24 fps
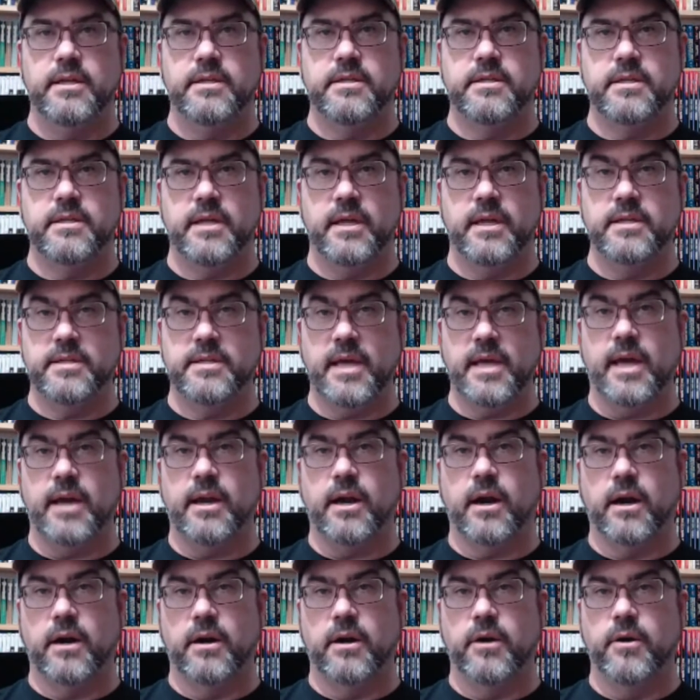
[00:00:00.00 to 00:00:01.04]
Is
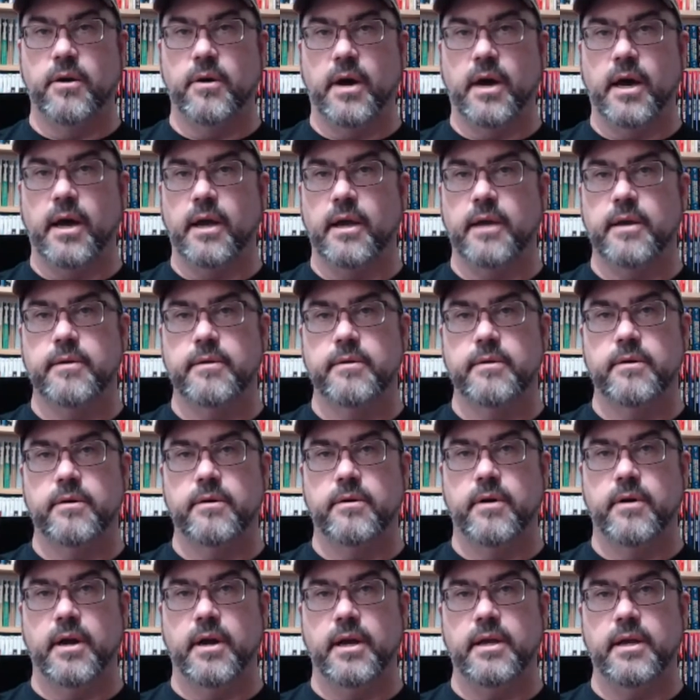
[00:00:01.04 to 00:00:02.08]
that ROI,
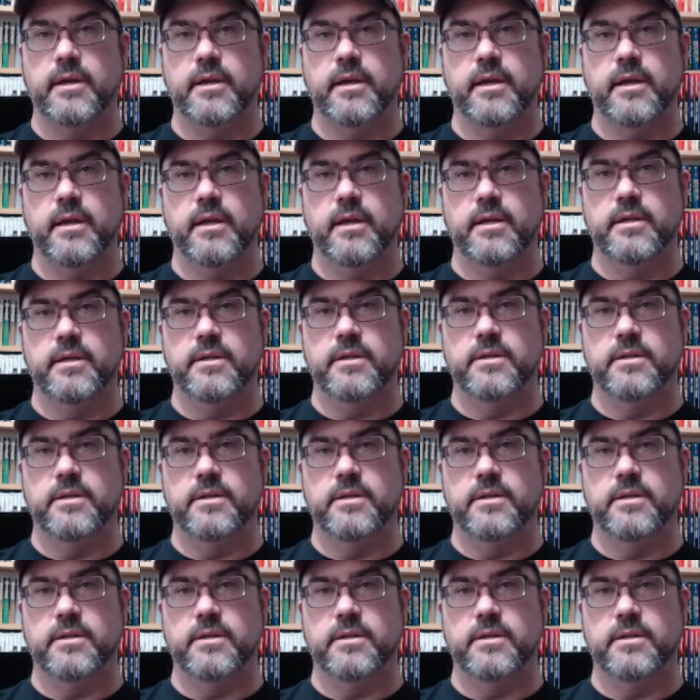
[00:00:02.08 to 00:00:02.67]
right?